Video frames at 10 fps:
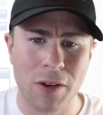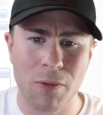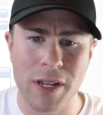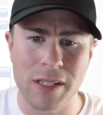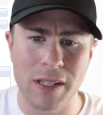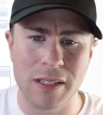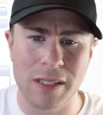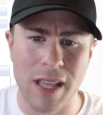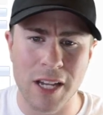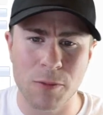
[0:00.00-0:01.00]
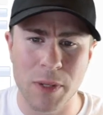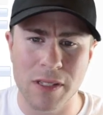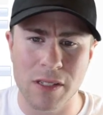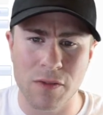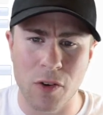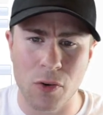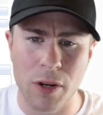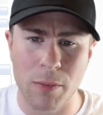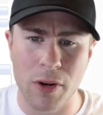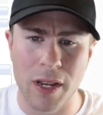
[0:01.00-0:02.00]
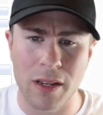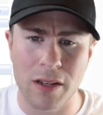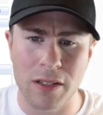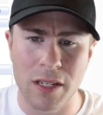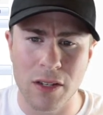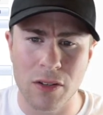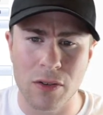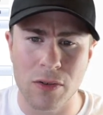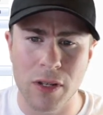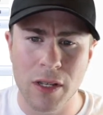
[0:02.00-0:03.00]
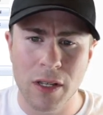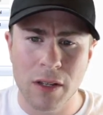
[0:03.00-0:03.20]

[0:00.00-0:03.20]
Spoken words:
residence/business phone number and continued